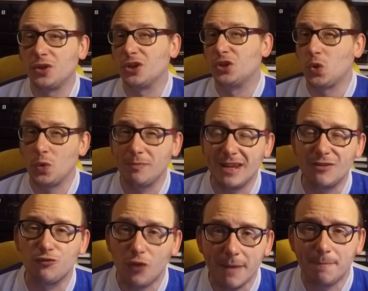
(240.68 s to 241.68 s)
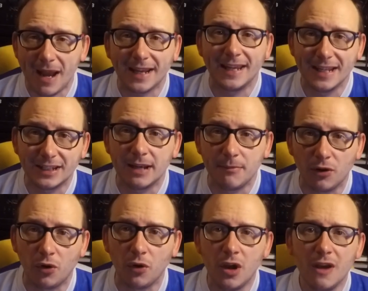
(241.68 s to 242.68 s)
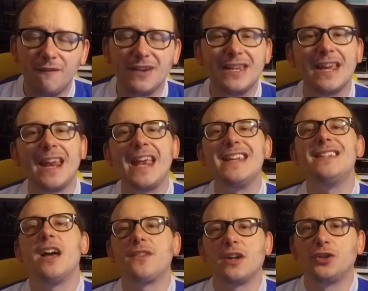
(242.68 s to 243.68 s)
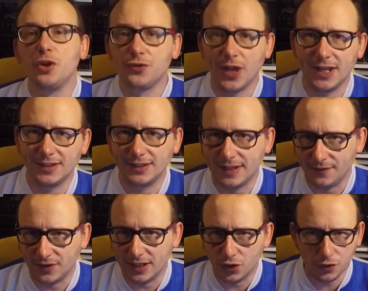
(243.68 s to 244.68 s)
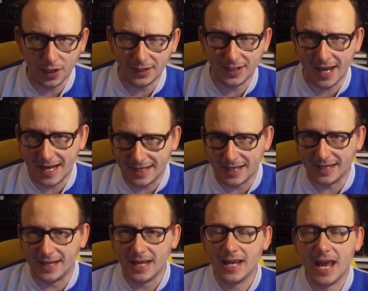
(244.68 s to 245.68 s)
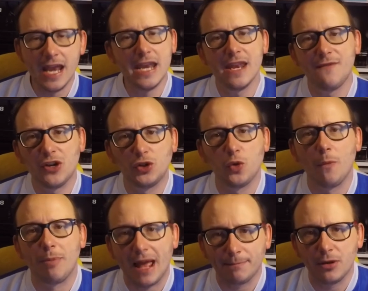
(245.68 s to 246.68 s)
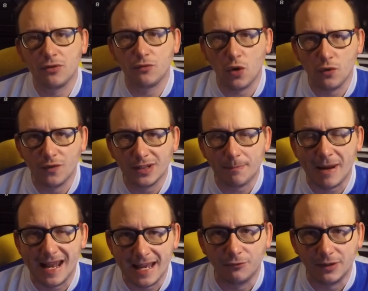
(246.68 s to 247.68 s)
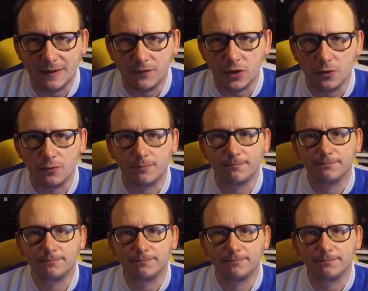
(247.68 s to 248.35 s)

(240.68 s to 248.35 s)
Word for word: you can join me right back here tomorrow for yet another 2017-2018 individual Blackburn Rovers player review.